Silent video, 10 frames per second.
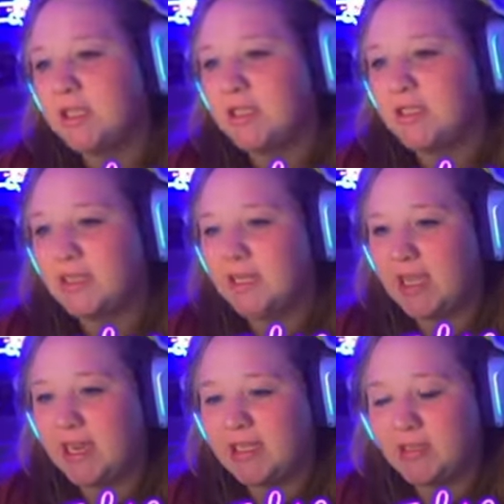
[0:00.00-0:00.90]

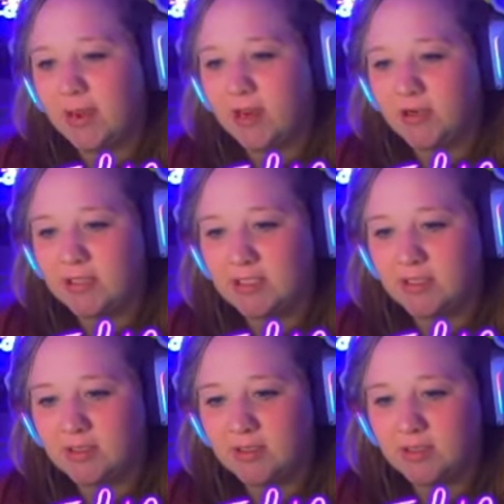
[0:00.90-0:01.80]
dedicated to my
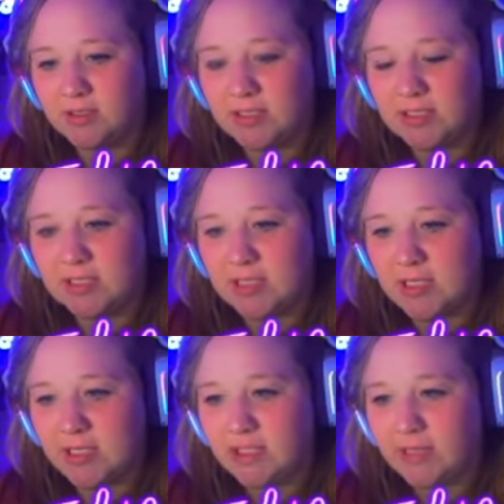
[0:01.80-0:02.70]
crystals.
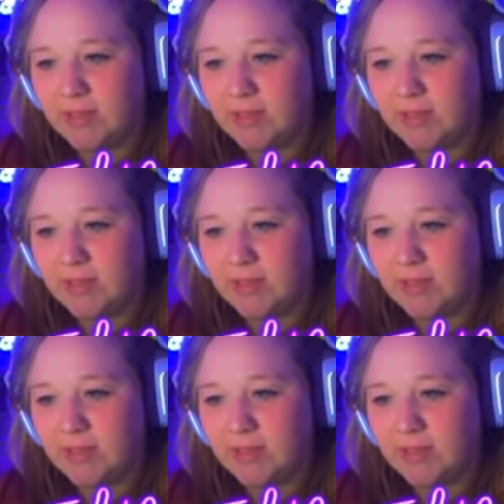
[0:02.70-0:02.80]
That way